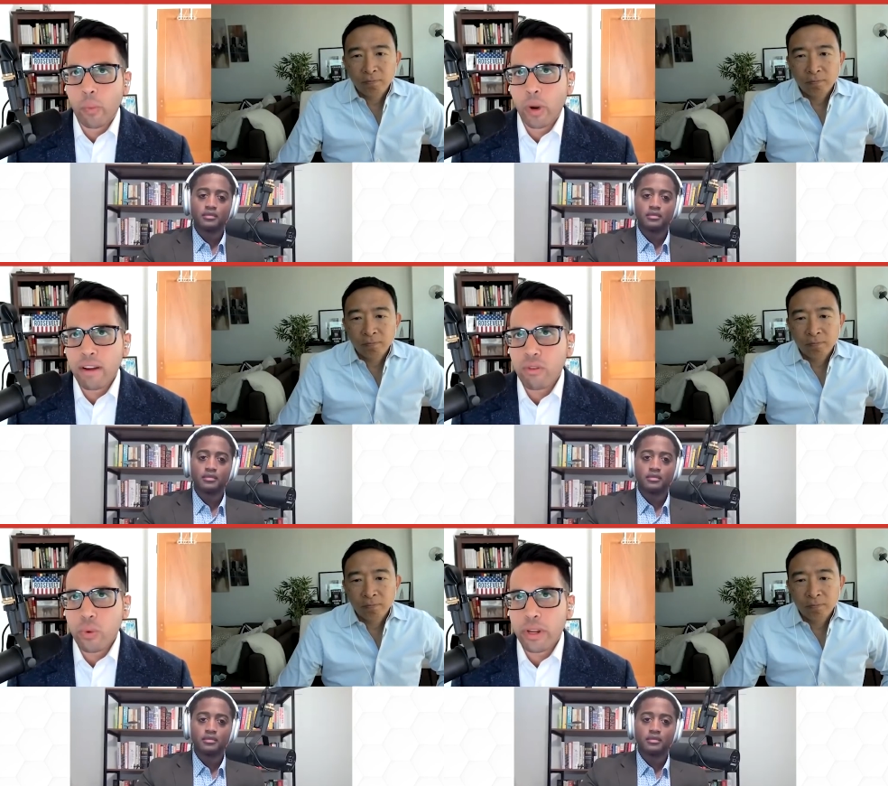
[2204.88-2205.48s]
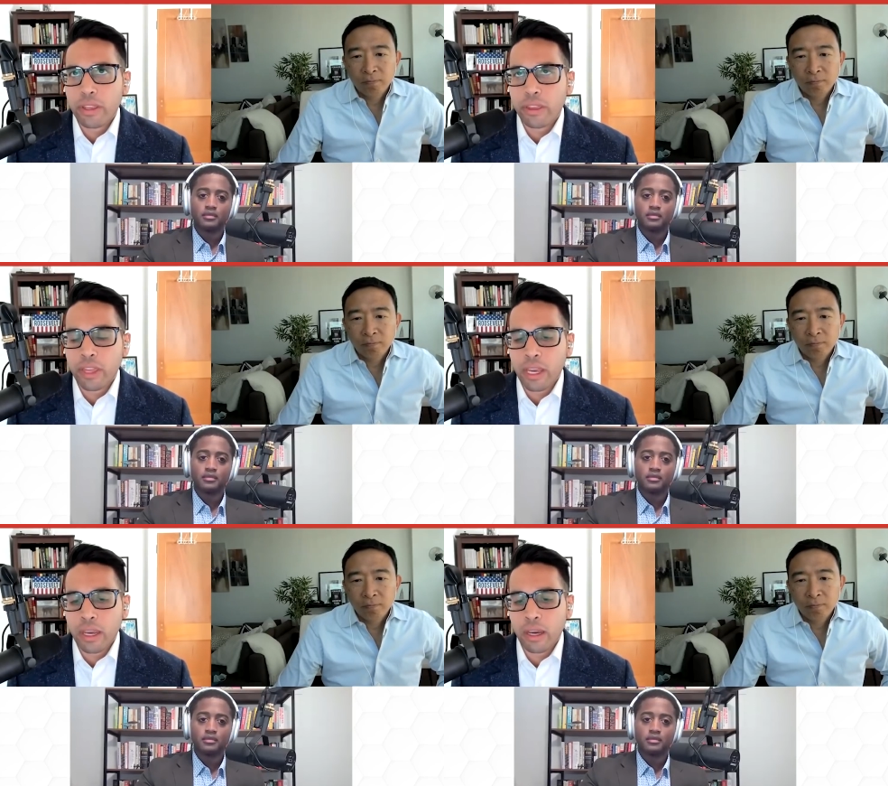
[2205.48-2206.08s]
Speaker 1: Whenever we
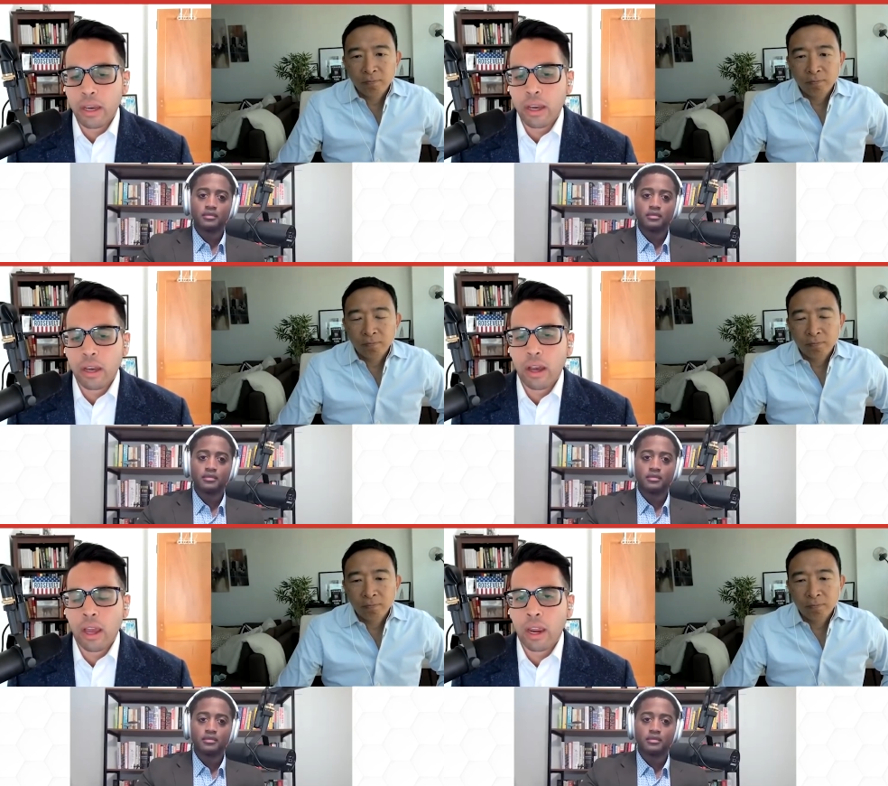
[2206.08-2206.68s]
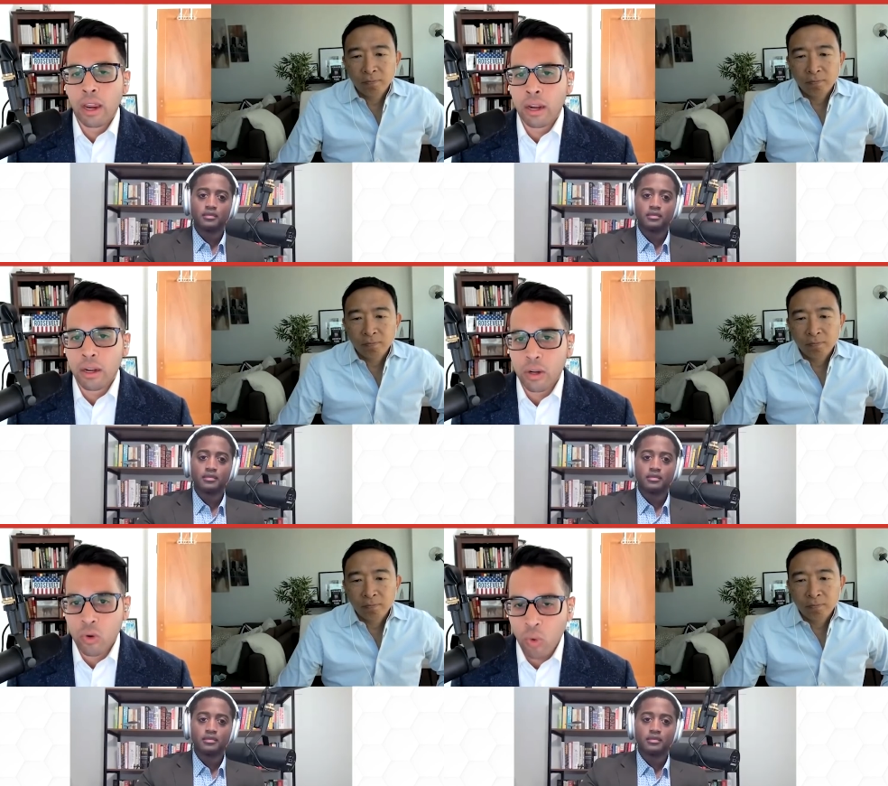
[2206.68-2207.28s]
think
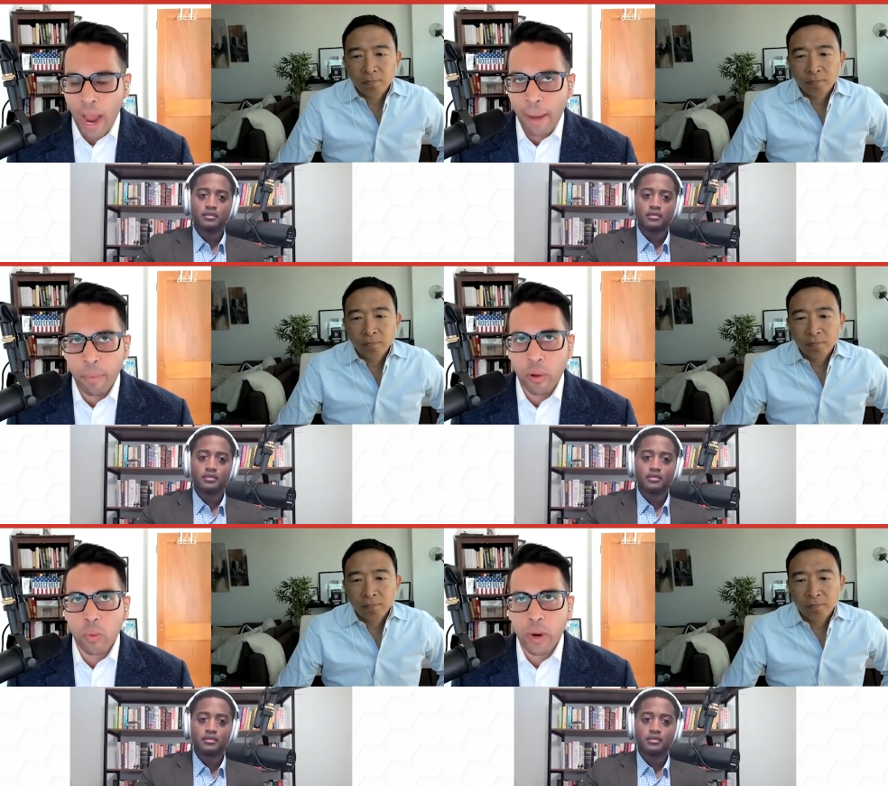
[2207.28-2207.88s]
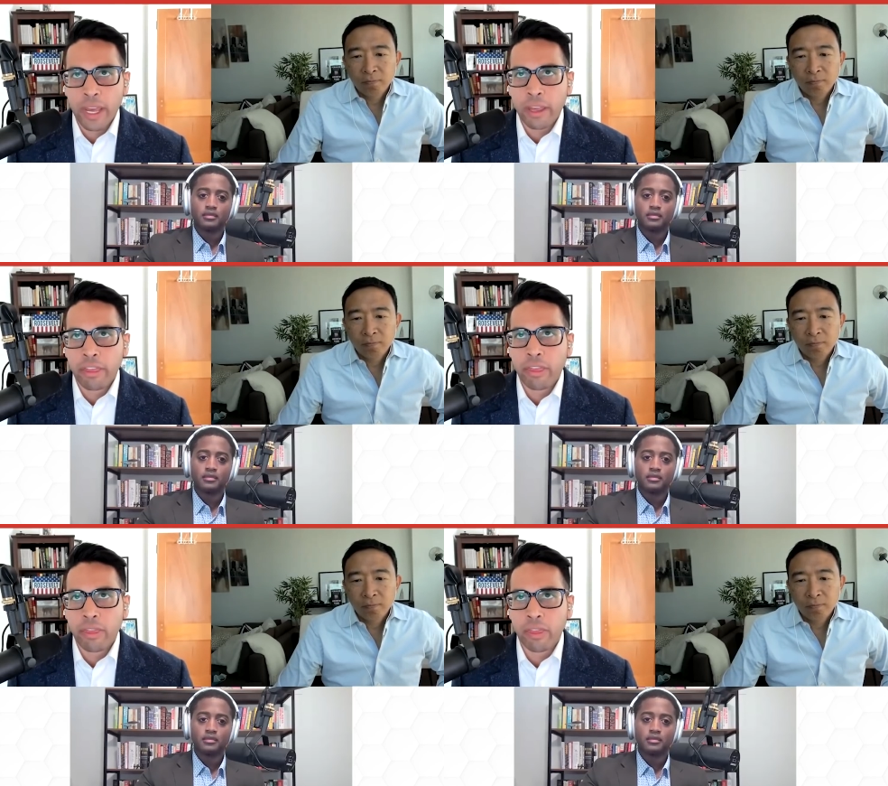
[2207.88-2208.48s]
and grapple
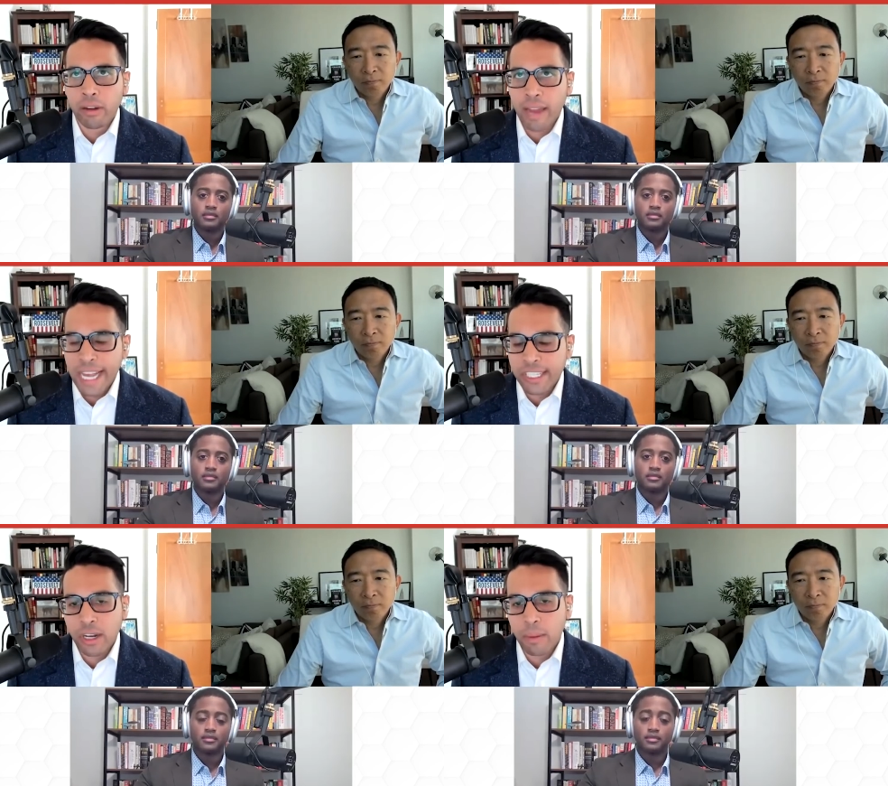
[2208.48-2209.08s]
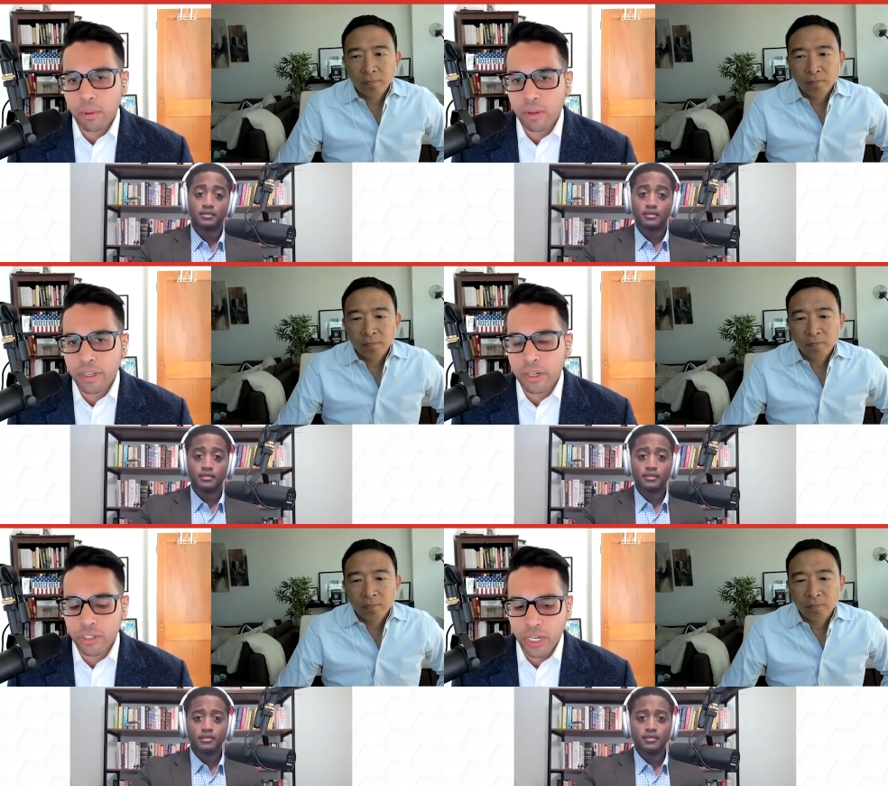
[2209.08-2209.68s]
with the last couple of
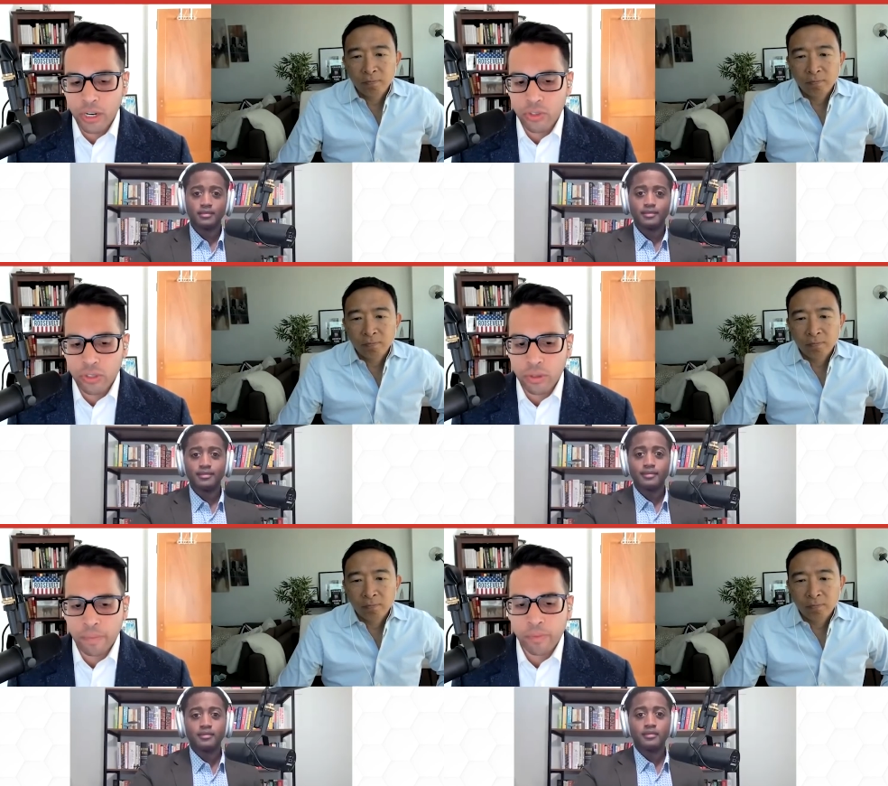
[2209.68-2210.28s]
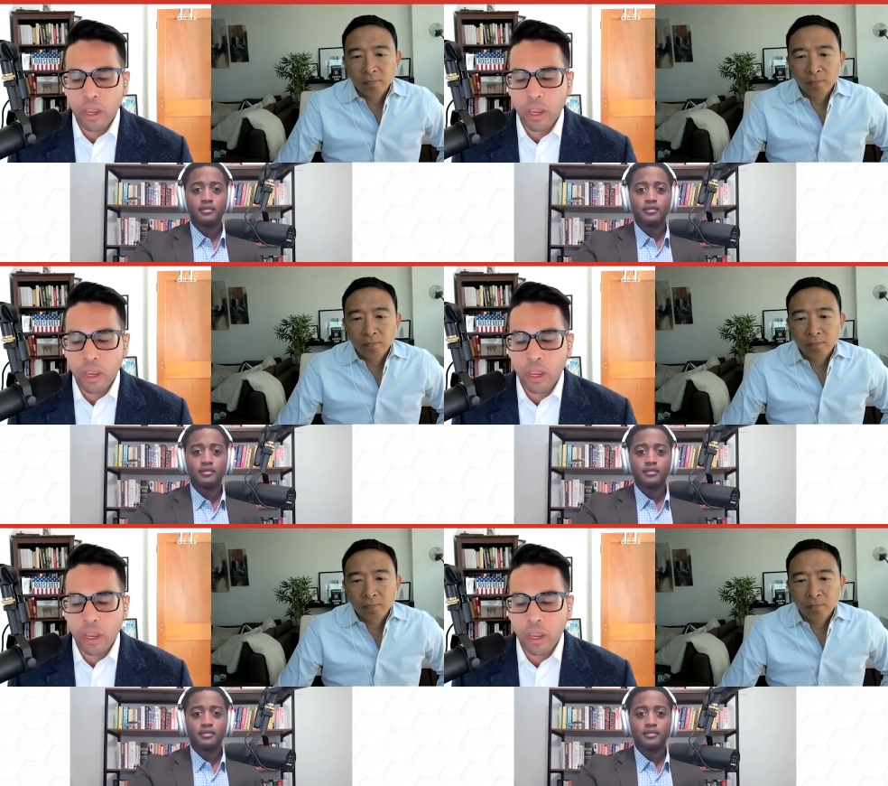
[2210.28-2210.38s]
years, Andrew,